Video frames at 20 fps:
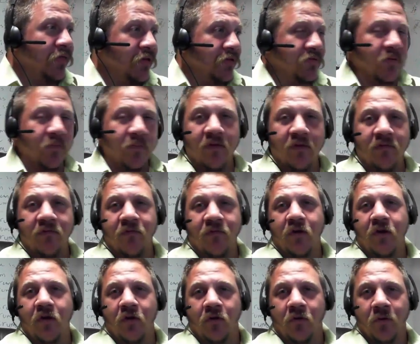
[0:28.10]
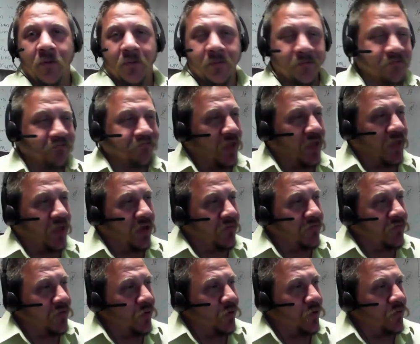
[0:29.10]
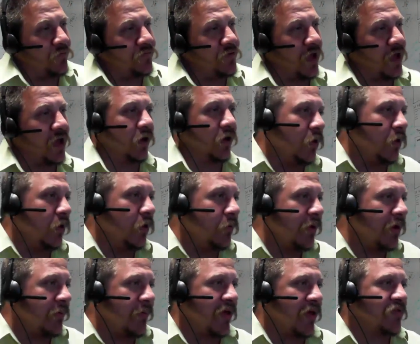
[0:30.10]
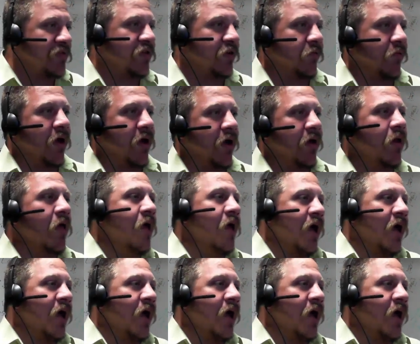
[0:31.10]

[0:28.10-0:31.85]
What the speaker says: this will be for you. If you've done a little bit of messing around,